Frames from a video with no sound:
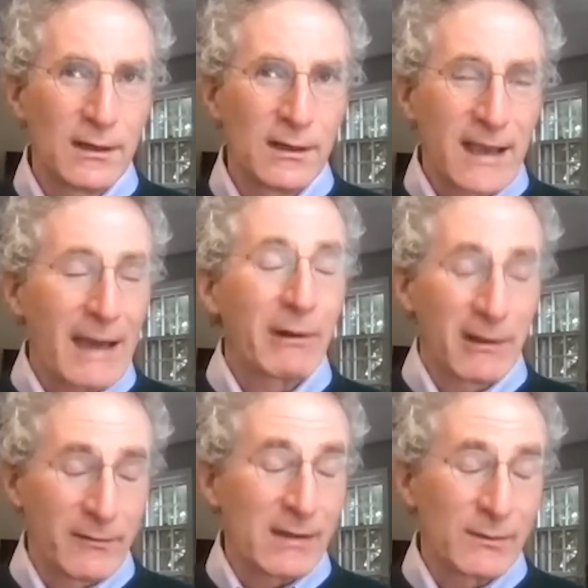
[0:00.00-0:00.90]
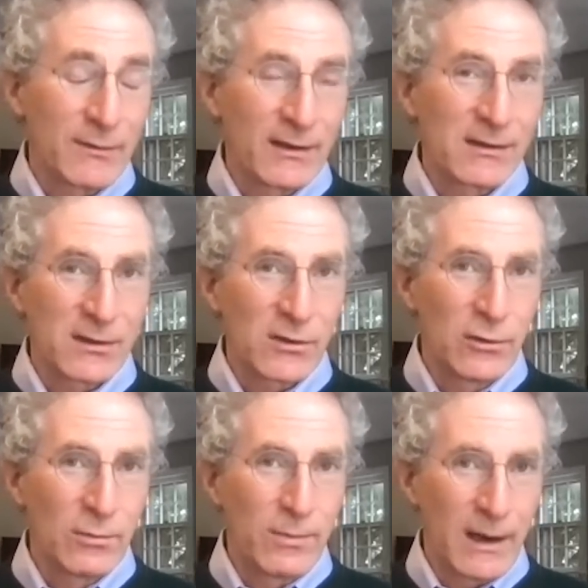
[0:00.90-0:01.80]
capital investment funds in
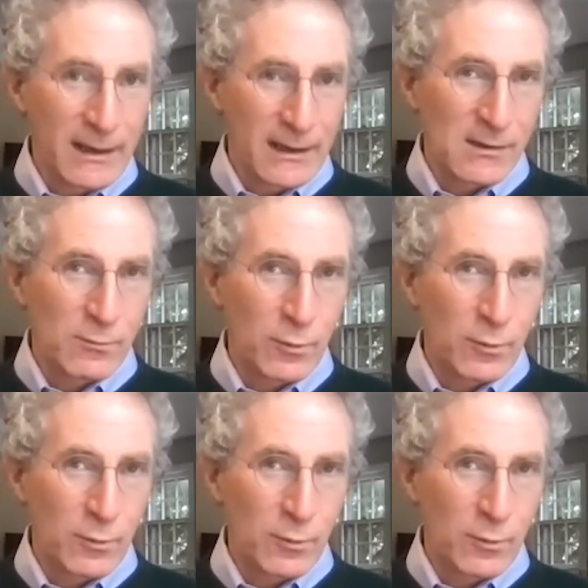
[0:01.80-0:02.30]
two buckets.